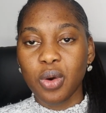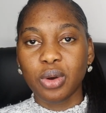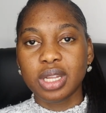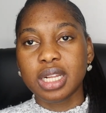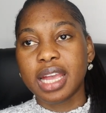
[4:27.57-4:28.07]

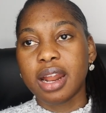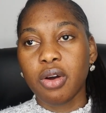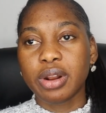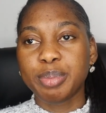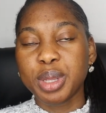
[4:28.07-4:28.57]
or they'll get
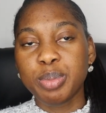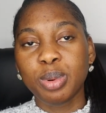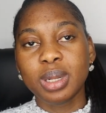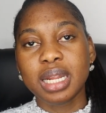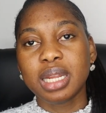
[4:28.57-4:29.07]
other
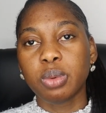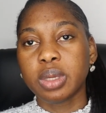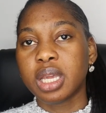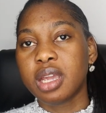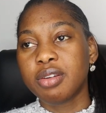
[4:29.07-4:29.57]
people that they
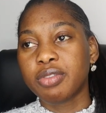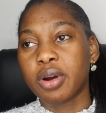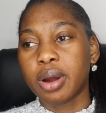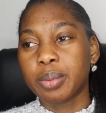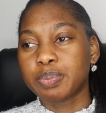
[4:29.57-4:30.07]
would give
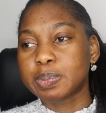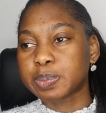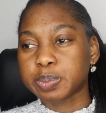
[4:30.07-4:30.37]
um